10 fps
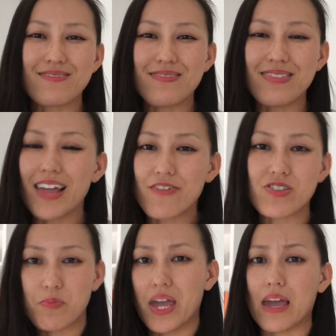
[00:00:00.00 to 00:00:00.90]

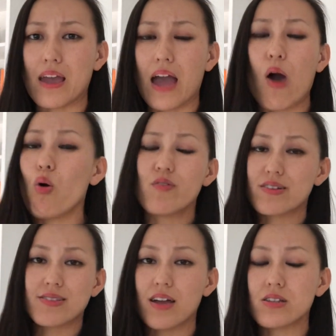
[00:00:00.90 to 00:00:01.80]
left me all of
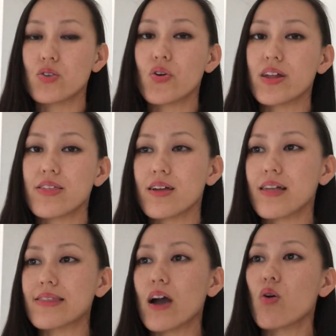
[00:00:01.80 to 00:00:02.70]
a sudden or anything
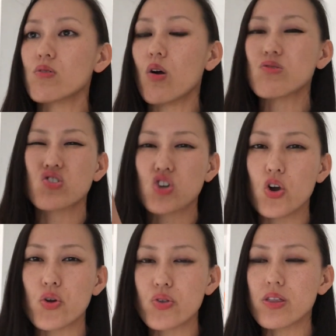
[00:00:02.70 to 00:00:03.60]
like that, or
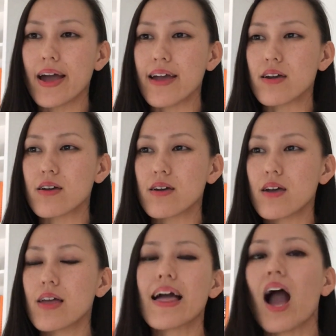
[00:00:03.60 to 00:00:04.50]
showed like
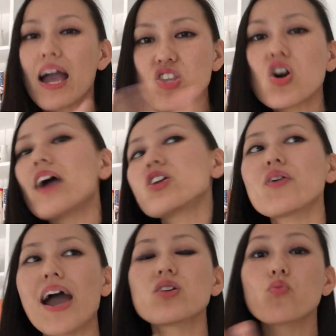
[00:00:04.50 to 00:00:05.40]
I know
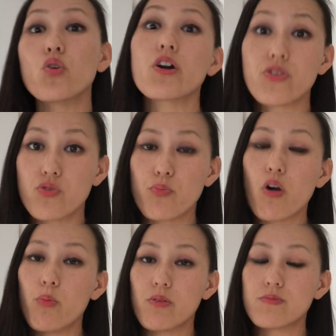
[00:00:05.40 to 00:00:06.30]
how to work through
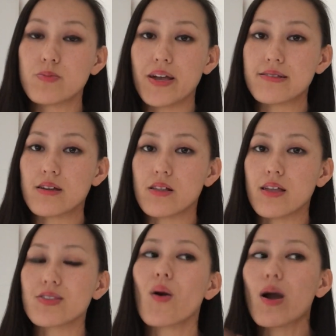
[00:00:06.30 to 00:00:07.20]
problems,
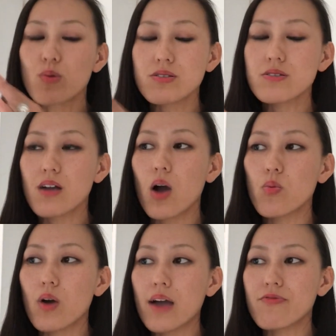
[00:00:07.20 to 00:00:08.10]
basically. So
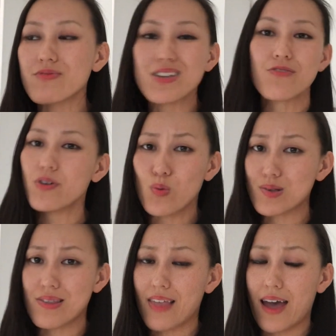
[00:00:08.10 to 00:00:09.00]
I didn't feel it
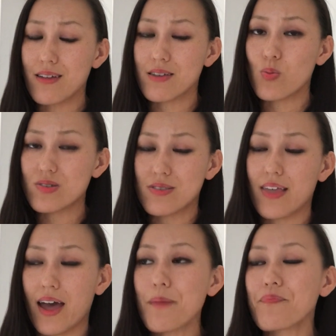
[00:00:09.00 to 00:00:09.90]
wasn't
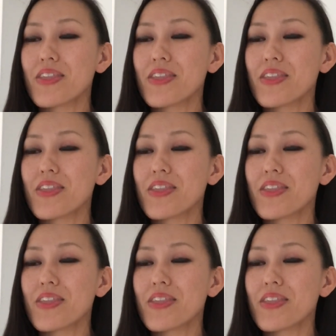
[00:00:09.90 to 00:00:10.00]
that.